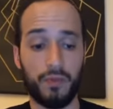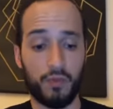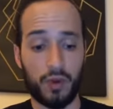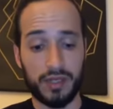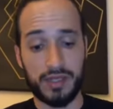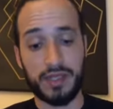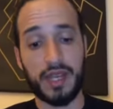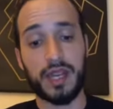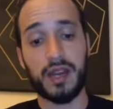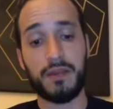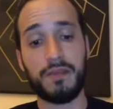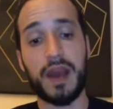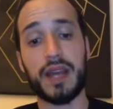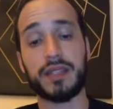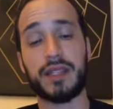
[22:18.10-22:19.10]
once they
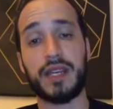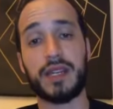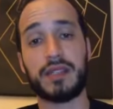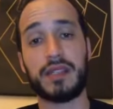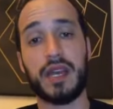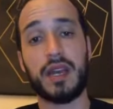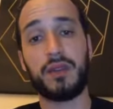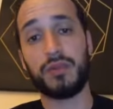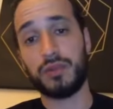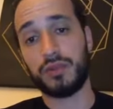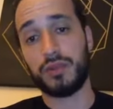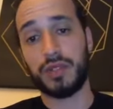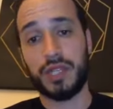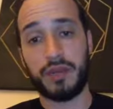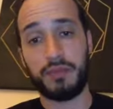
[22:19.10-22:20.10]
come back the next day, we'll
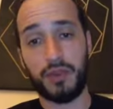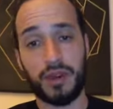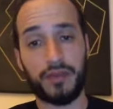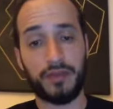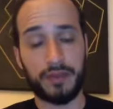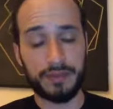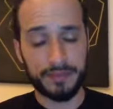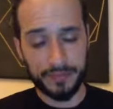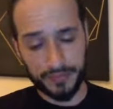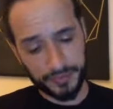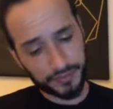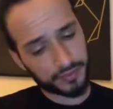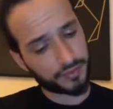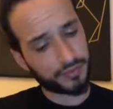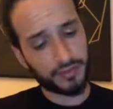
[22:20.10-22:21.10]
do a debrief.
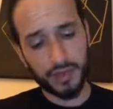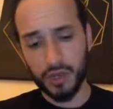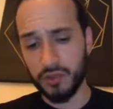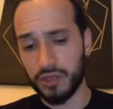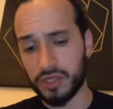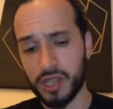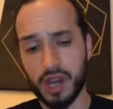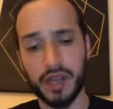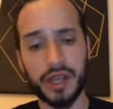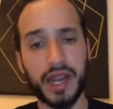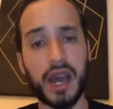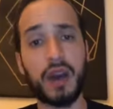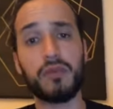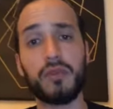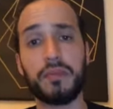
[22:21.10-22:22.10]
We'll talk it
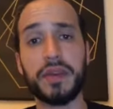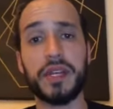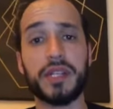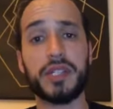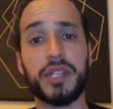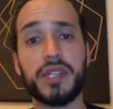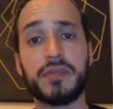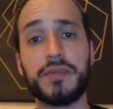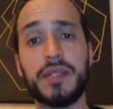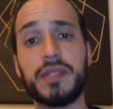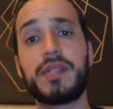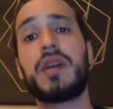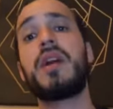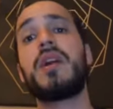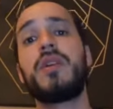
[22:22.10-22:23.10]
out. We'll make
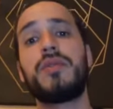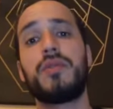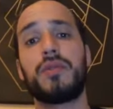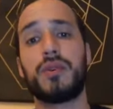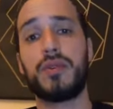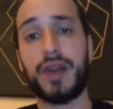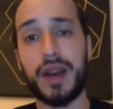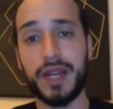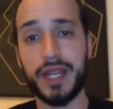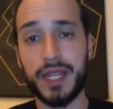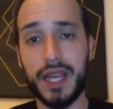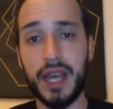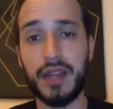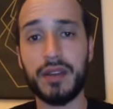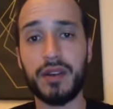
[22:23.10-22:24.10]
adjustments. They'll go out
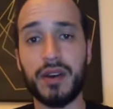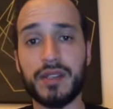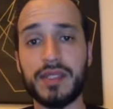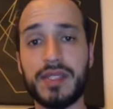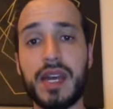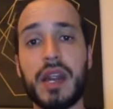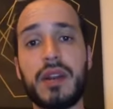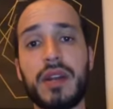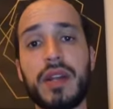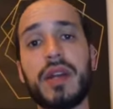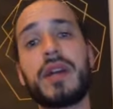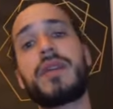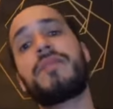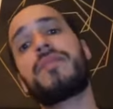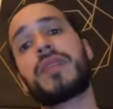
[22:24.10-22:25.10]
again on Saturday
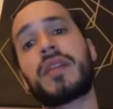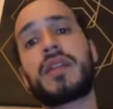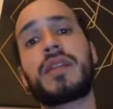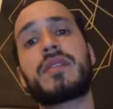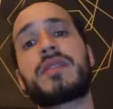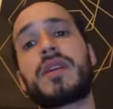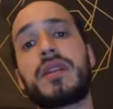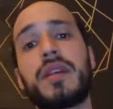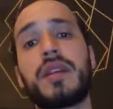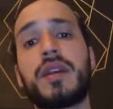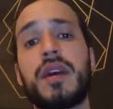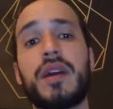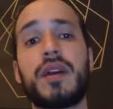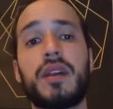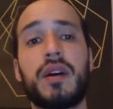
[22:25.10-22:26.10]
night, and then
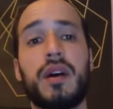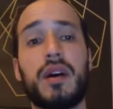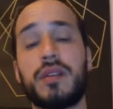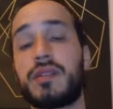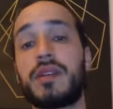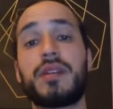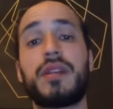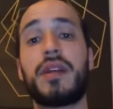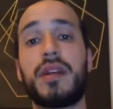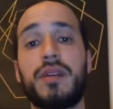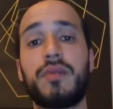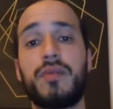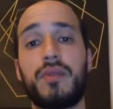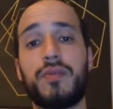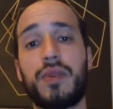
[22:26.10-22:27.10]
Sunday
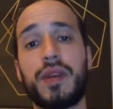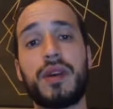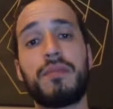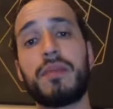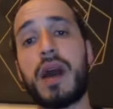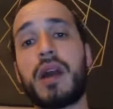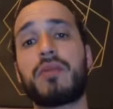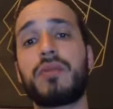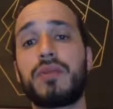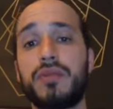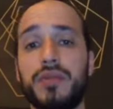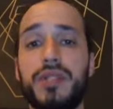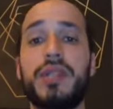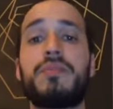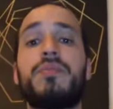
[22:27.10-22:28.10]
when we come back, we'll do a
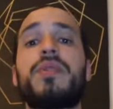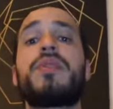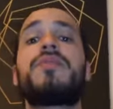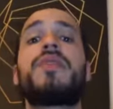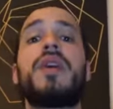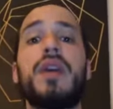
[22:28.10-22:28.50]
debrief,